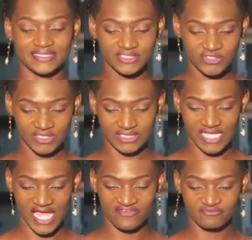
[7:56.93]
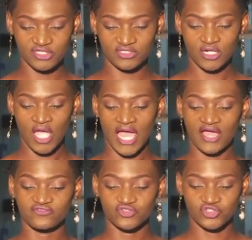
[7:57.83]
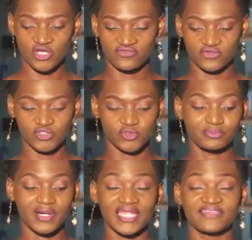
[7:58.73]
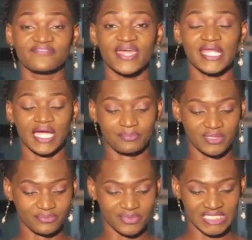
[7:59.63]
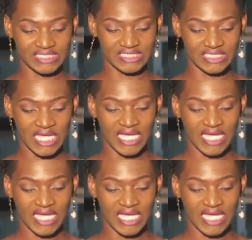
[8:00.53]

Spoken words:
districts have to travel to Mbale via Kapiripiriti,